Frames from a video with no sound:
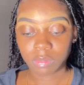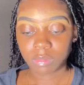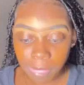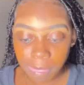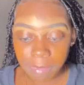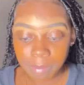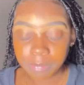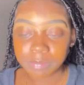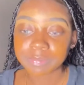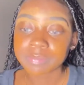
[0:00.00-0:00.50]

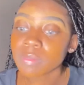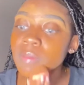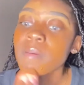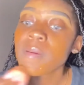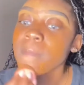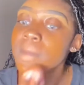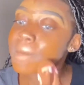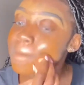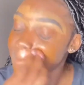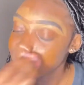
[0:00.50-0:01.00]
So
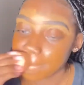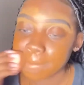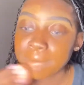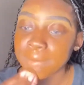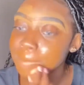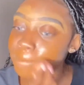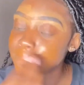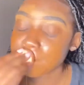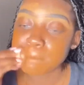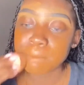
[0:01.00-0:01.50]
basically, when it
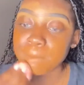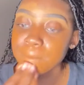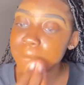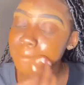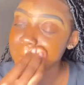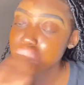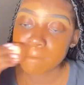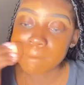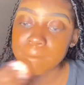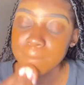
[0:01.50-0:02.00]
comes to my
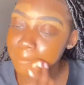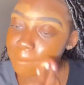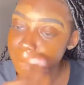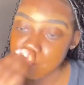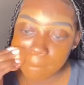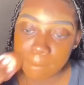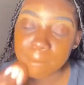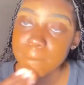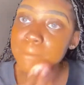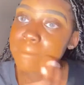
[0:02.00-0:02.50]

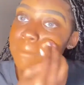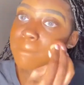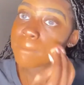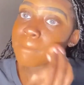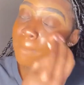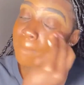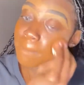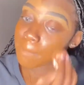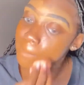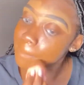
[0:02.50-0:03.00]
foundation,
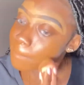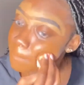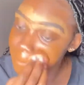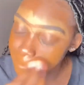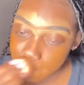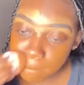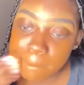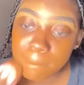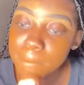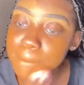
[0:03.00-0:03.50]
I use a
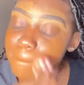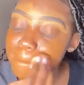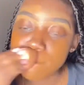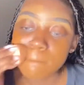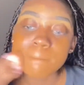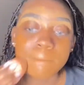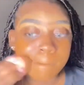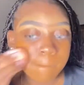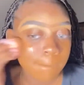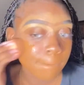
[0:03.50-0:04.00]
beauty
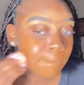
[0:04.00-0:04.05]
blender.